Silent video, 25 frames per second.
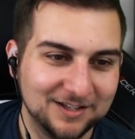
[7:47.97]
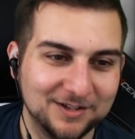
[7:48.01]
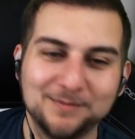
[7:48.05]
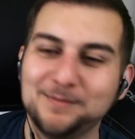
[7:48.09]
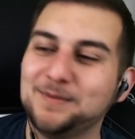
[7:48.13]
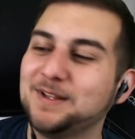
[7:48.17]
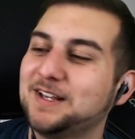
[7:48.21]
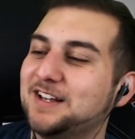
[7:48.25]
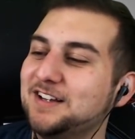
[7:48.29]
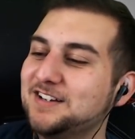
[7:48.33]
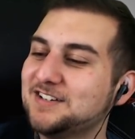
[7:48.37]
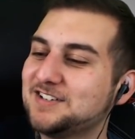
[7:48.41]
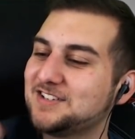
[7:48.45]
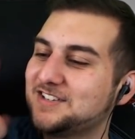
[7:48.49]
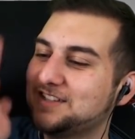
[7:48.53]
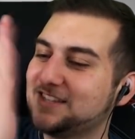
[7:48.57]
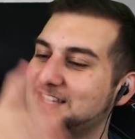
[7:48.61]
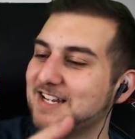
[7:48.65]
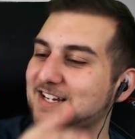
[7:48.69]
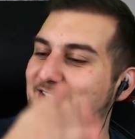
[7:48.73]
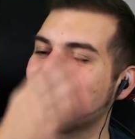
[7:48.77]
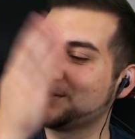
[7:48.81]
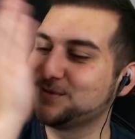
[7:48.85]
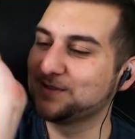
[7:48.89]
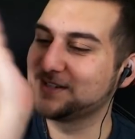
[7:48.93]
because
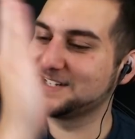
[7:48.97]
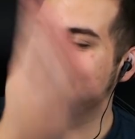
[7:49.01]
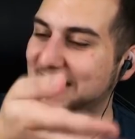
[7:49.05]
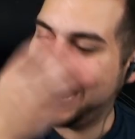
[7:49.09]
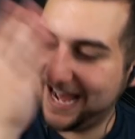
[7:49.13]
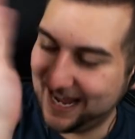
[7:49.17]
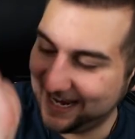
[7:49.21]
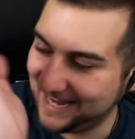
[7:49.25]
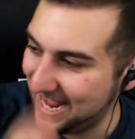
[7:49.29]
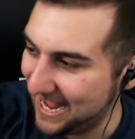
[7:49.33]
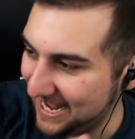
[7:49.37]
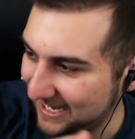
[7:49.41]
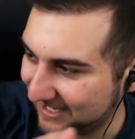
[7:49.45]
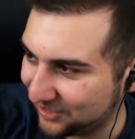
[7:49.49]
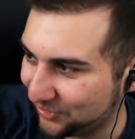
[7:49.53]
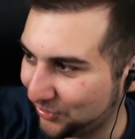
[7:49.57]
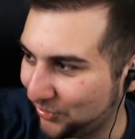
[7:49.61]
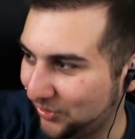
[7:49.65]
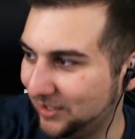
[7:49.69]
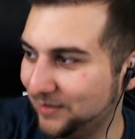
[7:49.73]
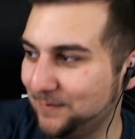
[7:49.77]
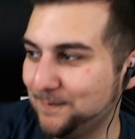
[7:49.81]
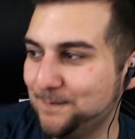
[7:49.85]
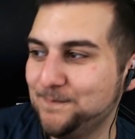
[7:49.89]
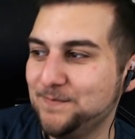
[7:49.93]
this was not
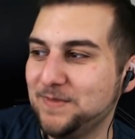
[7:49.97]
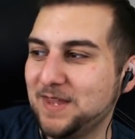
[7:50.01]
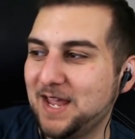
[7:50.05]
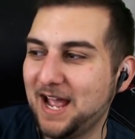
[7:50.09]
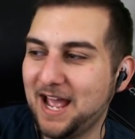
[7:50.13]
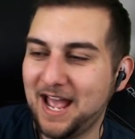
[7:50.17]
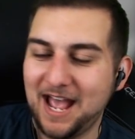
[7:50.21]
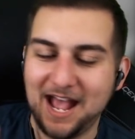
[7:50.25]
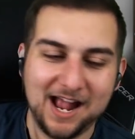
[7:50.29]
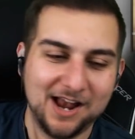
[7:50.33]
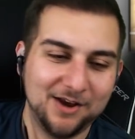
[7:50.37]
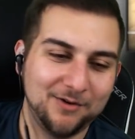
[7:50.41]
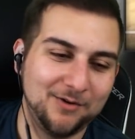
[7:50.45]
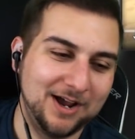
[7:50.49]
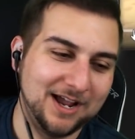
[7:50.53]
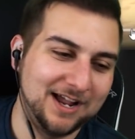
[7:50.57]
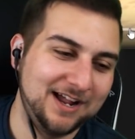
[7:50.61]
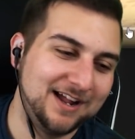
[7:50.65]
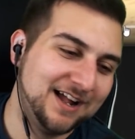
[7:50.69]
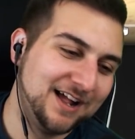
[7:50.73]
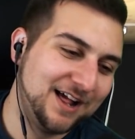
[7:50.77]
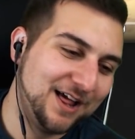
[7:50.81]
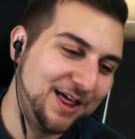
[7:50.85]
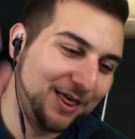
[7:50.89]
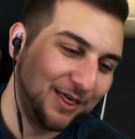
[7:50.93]
accurate.
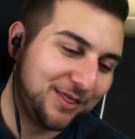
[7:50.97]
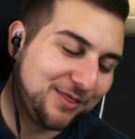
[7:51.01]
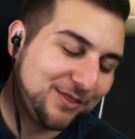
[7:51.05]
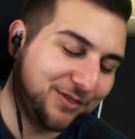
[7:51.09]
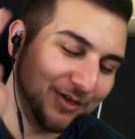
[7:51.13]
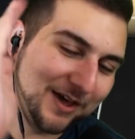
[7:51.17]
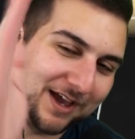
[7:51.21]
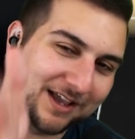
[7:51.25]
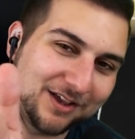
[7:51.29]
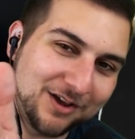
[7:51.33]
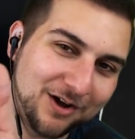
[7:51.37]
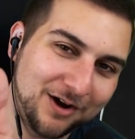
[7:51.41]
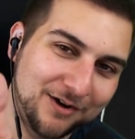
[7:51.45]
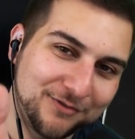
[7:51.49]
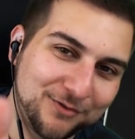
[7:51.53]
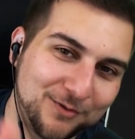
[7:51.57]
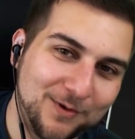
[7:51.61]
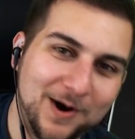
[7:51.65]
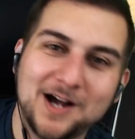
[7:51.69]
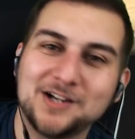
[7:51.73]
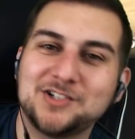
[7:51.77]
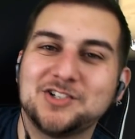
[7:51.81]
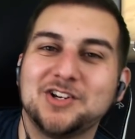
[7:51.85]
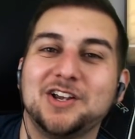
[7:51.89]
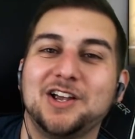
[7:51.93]
Anyway, thank you all for
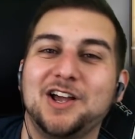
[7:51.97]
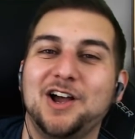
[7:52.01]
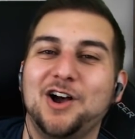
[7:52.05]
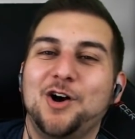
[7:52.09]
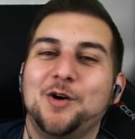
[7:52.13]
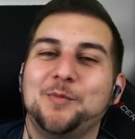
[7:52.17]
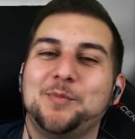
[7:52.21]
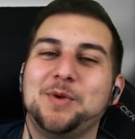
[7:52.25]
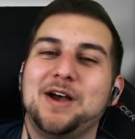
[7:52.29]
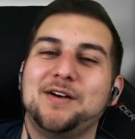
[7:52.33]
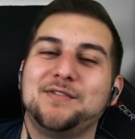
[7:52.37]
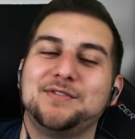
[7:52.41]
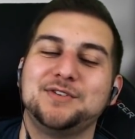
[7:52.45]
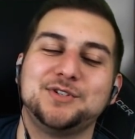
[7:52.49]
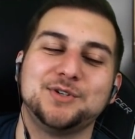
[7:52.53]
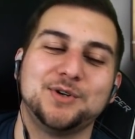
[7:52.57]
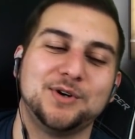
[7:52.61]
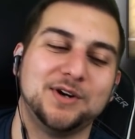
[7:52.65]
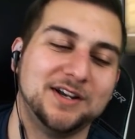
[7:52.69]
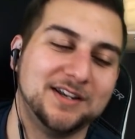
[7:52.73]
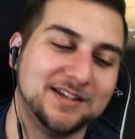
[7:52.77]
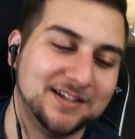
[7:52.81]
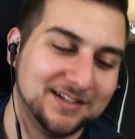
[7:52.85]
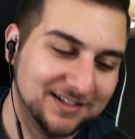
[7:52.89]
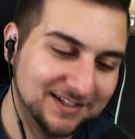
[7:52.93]
watching, I hope you have
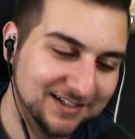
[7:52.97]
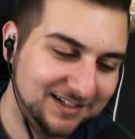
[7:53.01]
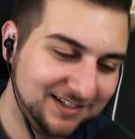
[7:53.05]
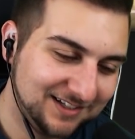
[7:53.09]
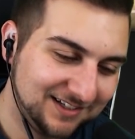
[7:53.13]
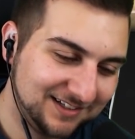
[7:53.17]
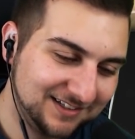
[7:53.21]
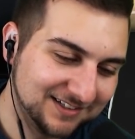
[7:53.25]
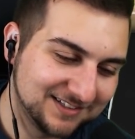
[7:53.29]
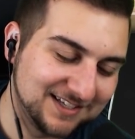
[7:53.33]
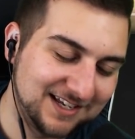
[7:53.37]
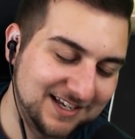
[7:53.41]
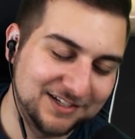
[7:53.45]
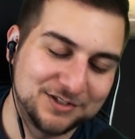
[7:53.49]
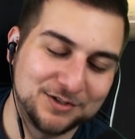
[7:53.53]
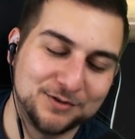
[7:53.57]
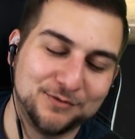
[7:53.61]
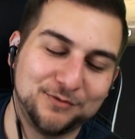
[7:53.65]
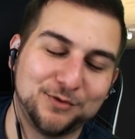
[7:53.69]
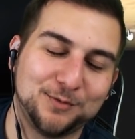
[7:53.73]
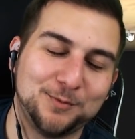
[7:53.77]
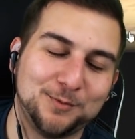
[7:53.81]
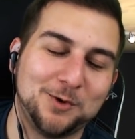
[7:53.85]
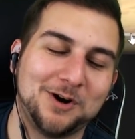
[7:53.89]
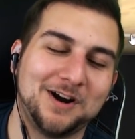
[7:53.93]
enjoyed. Stay
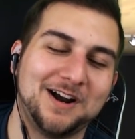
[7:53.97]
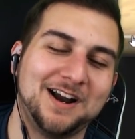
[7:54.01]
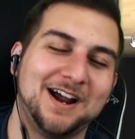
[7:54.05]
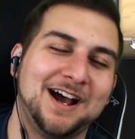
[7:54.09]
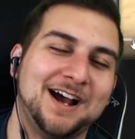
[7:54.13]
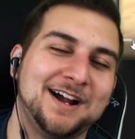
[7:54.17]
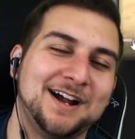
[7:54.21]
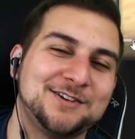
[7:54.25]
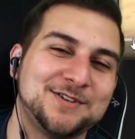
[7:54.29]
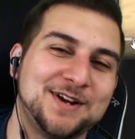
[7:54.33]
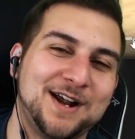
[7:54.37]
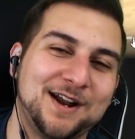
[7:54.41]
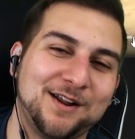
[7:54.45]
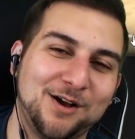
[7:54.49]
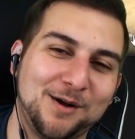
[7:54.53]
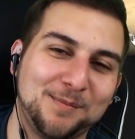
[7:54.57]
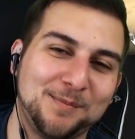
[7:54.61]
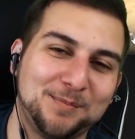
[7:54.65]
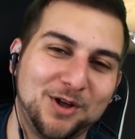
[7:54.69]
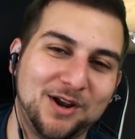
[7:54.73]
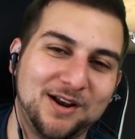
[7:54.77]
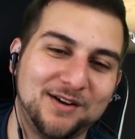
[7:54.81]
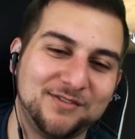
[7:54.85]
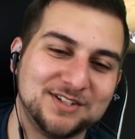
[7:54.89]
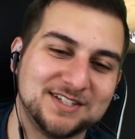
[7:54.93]
tuned for more. I try to
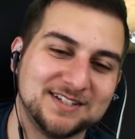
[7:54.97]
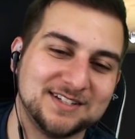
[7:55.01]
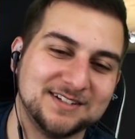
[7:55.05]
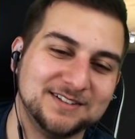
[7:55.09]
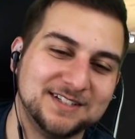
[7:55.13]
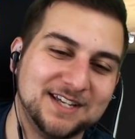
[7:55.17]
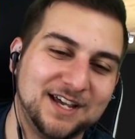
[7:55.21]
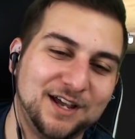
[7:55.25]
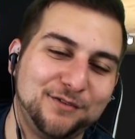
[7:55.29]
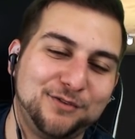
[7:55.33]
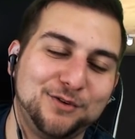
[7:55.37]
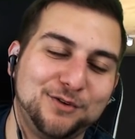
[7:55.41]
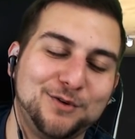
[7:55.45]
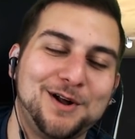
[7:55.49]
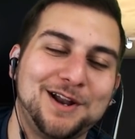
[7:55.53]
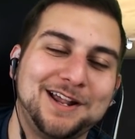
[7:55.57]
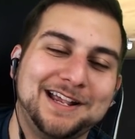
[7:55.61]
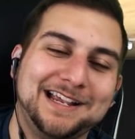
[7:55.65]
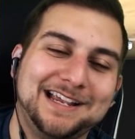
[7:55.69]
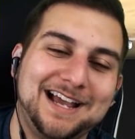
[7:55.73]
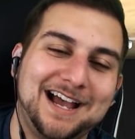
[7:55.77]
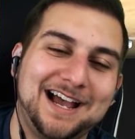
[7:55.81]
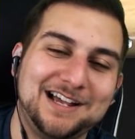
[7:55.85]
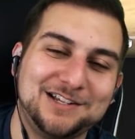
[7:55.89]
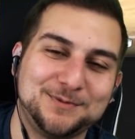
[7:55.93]
upload every single day. If you
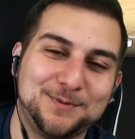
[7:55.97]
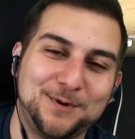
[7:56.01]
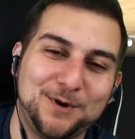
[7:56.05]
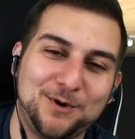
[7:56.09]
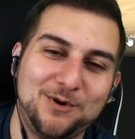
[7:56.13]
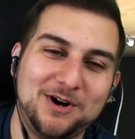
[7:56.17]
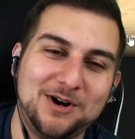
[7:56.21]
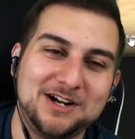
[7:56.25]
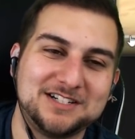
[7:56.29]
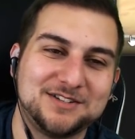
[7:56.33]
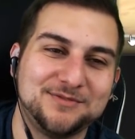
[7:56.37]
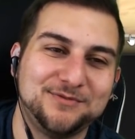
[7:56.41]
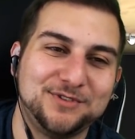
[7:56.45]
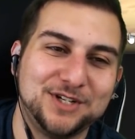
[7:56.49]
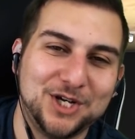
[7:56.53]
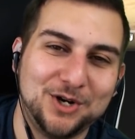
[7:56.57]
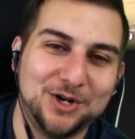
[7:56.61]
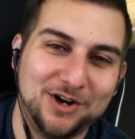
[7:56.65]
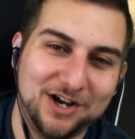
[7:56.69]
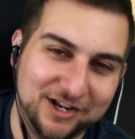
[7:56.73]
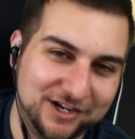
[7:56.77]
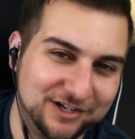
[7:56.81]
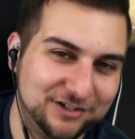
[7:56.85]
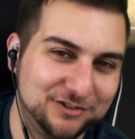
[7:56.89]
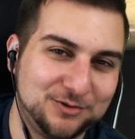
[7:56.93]
guys want to watch the
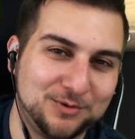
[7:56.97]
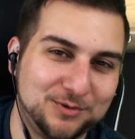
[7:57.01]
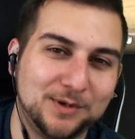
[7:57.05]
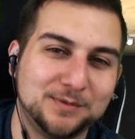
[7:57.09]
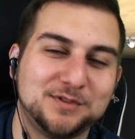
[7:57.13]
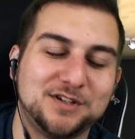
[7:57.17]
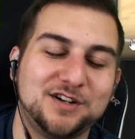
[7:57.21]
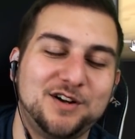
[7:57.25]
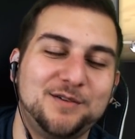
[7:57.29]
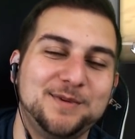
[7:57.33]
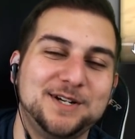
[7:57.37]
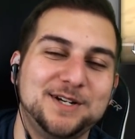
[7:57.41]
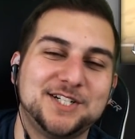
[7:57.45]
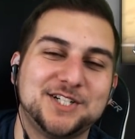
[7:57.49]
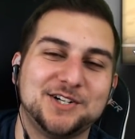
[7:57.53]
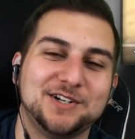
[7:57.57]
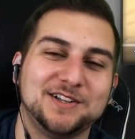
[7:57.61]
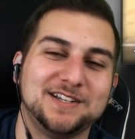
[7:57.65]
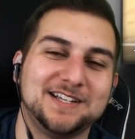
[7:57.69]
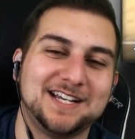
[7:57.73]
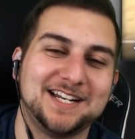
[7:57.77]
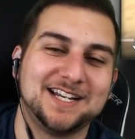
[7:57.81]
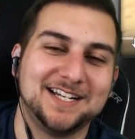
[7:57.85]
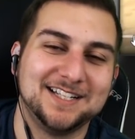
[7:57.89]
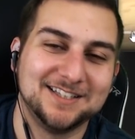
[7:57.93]
video uninterrupted, I'll make sure to
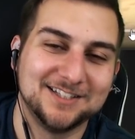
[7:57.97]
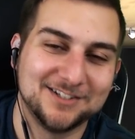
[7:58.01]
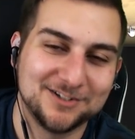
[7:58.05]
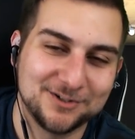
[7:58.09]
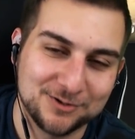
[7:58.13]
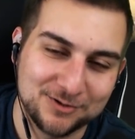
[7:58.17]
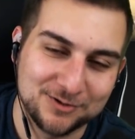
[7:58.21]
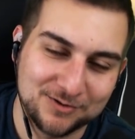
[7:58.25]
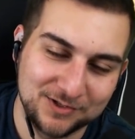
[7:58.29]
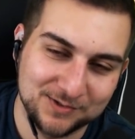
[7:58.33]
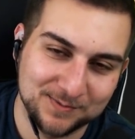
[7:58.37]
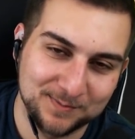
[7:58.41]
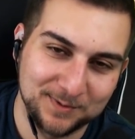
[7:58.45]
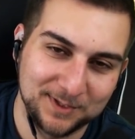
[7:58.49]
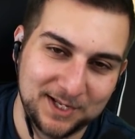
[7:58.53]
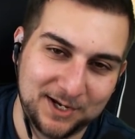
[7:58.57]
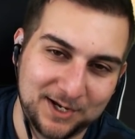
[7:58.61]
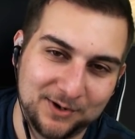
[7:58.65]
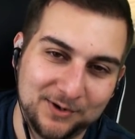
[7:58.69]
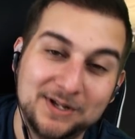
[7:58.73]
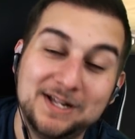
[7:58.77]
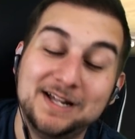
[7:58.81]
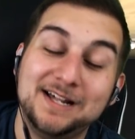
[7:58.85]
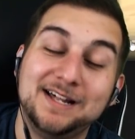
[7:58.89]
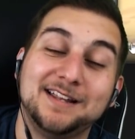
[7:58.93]
link it in the description
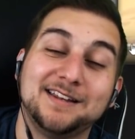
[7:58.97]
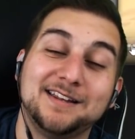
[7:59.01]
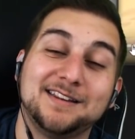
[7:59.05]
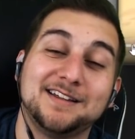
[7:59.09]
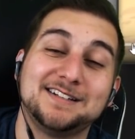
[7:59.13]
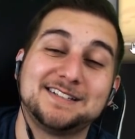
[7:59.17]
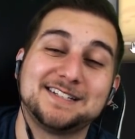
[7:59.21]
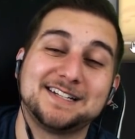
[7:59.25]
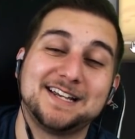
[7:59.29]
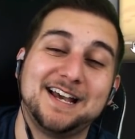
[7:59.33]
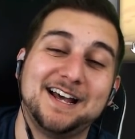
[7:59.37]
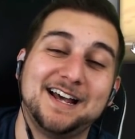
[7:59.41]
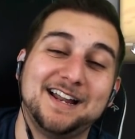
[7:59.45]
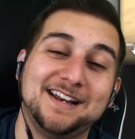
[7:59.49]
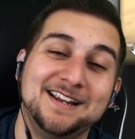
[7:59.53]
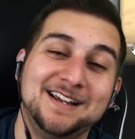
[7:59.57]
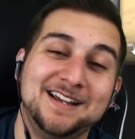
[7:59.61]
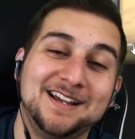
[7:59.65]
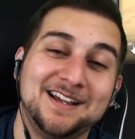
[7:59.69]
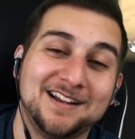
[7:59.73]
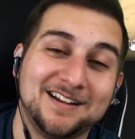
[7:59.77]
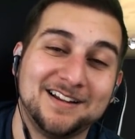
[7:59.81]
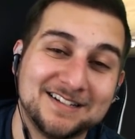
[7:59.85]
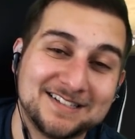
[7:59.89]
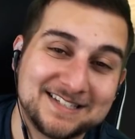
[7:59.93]
below. Thanks again,
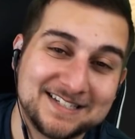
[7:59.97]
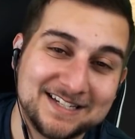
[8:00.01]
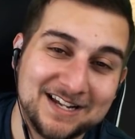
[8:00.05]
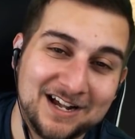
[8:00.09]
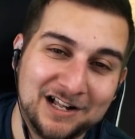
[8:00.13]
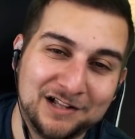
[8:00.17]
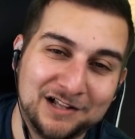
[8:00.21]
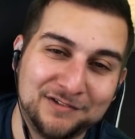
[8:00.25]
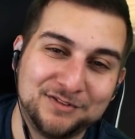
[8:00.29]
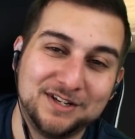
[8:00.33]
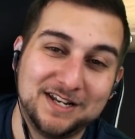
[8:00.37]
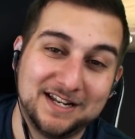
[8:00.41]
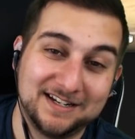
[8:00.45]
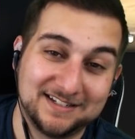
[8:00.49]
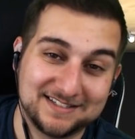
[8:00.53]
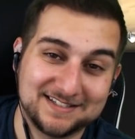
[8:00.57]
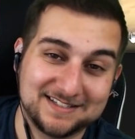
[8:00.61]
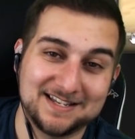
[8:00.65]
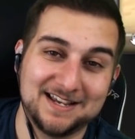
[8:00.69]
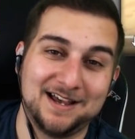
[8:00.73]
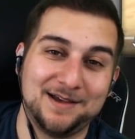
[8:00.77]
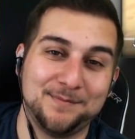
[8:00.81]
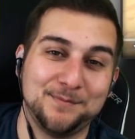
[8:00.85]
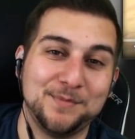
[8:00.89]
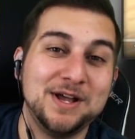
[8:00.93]
and I'll see all of you next
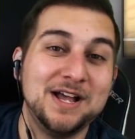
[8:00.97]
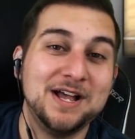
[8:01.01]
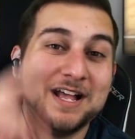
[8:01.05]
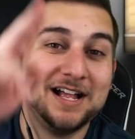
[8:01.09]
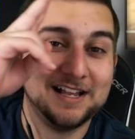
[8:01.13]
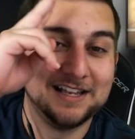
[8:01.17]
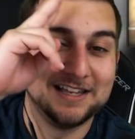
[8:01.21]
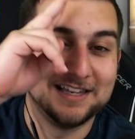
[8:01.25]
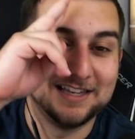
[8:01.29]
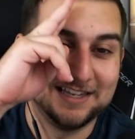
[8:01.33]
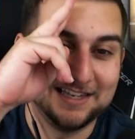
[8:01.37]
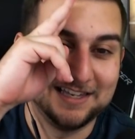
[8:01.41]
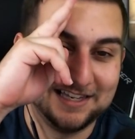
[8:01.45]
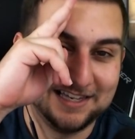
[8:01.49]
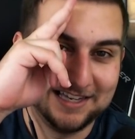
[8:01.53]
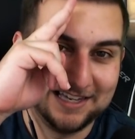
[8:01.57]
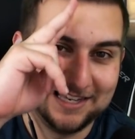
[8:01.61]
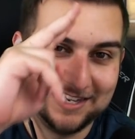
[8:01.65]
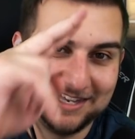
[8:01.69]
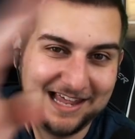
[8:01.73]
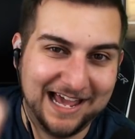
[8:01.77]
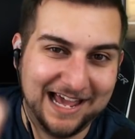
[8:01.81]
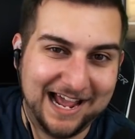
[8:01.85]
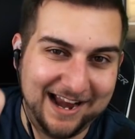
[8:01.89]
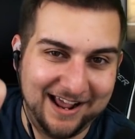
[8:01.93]
time.
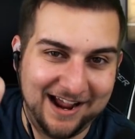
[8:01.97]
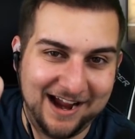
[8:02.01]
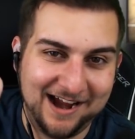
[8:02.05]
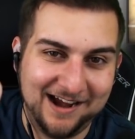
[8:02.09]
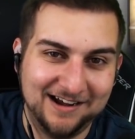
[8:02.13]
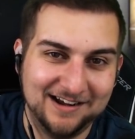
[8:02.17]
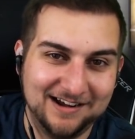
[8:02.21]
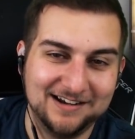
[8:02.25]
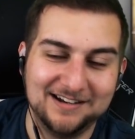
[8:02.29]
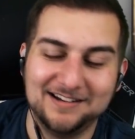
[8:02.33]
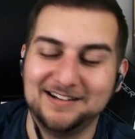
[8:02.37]
Later!